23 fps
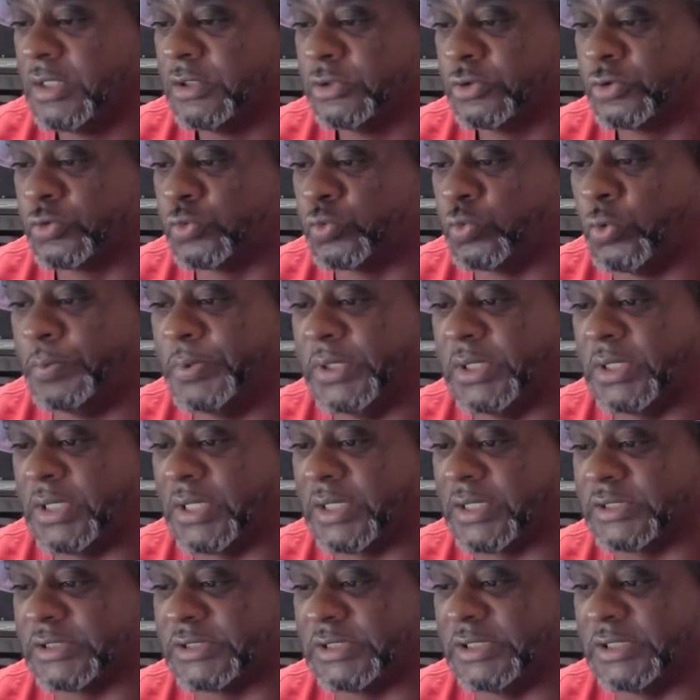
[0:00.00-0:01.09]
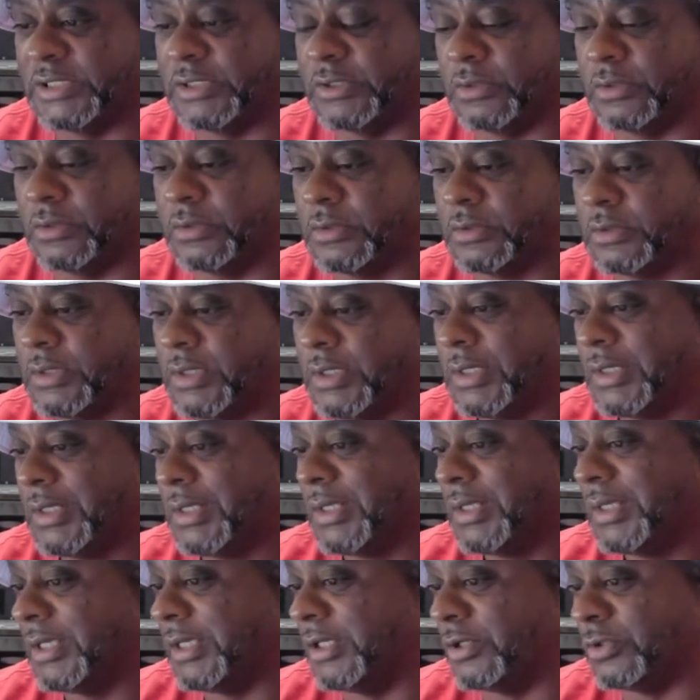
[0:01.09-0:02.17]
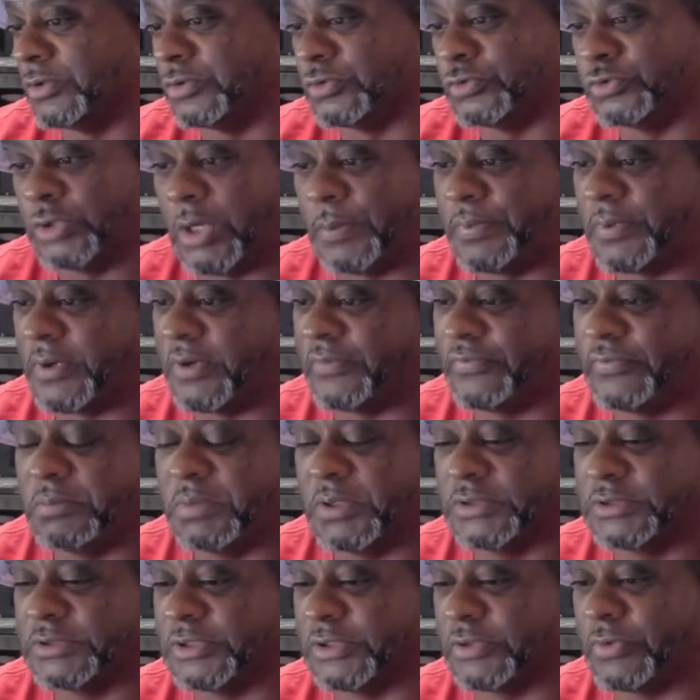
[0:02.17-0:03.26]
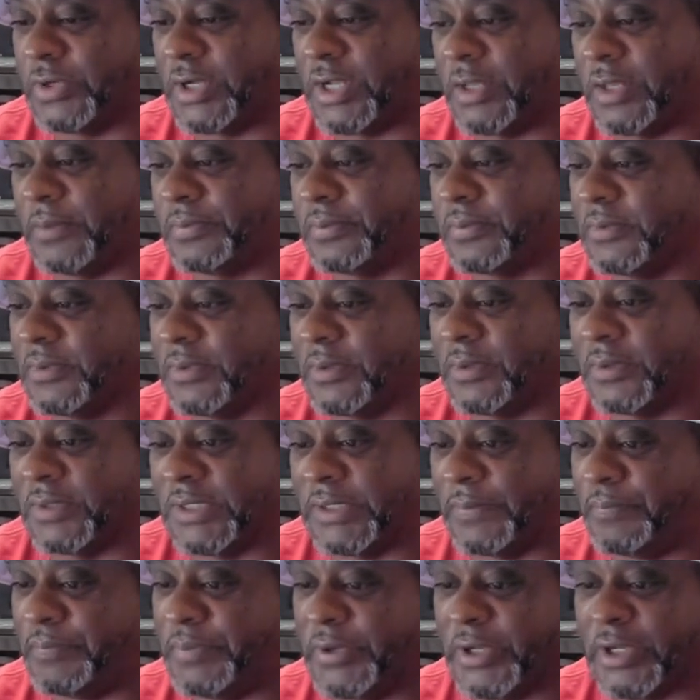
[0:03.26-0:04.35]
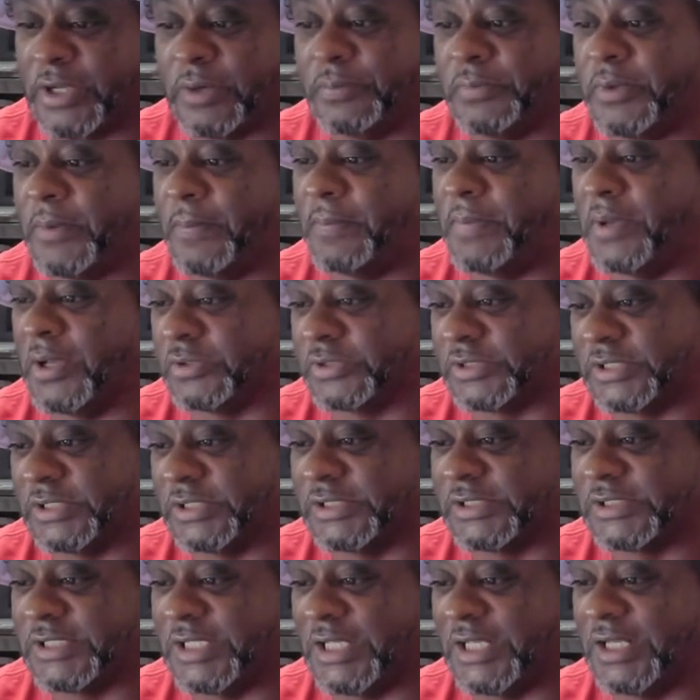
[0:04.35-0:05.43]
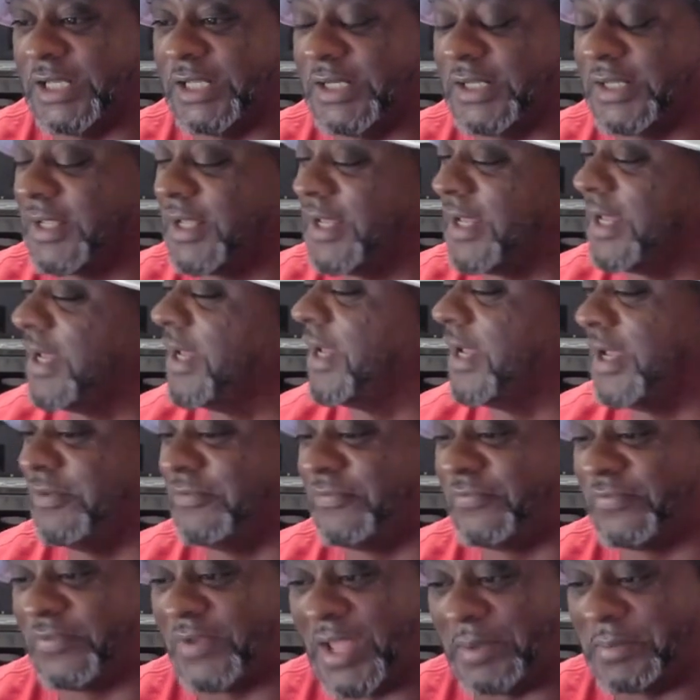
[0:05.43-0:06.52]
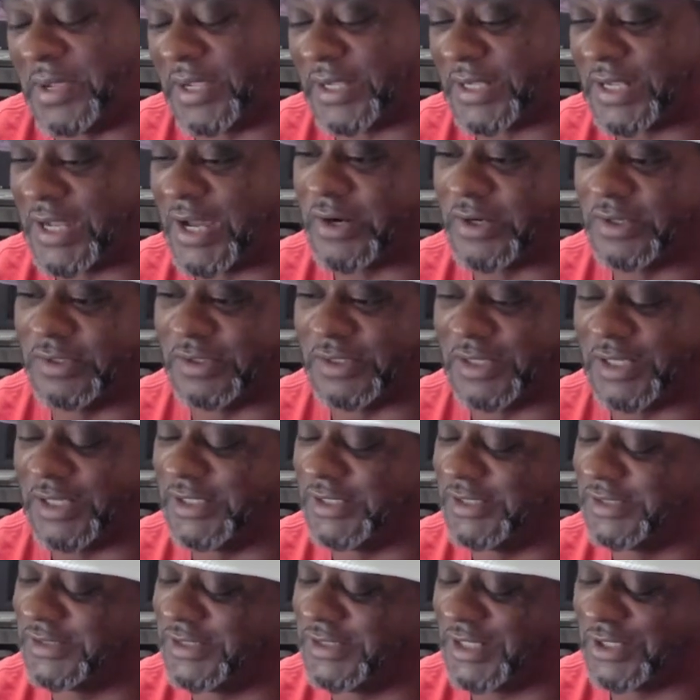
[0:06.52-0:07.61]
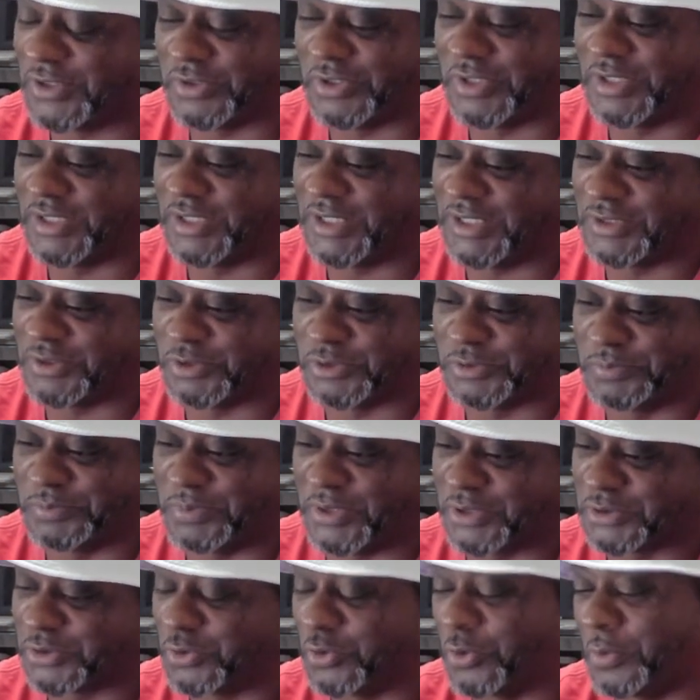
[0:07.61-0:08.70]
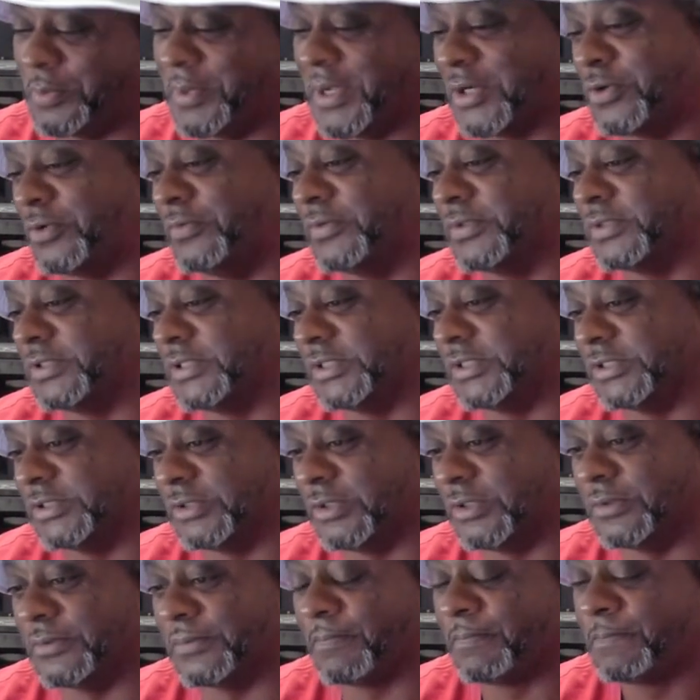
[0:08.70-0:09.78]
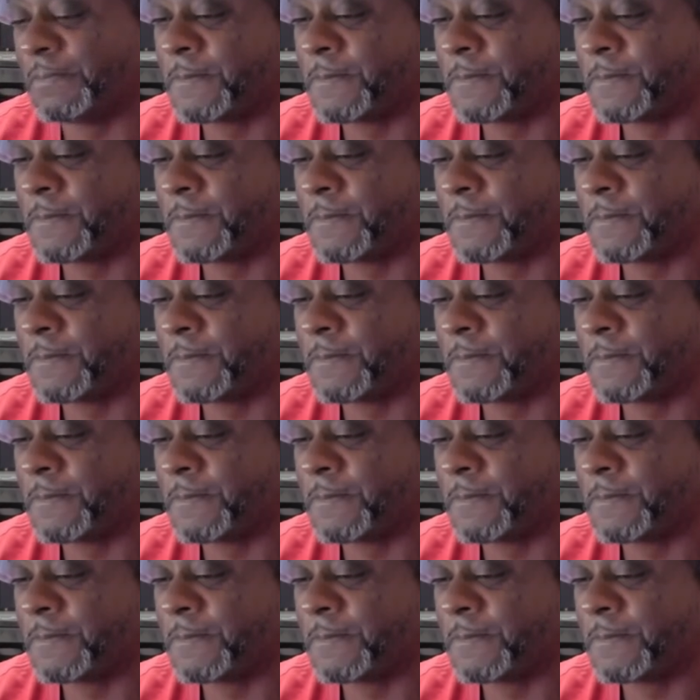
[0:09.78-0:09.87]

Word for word: swoop in like a seagull, you know, drop off a bunch of crap and then pick up the belts instead and fly back out of it. Like he's not gonna let those belts go back over to the zone.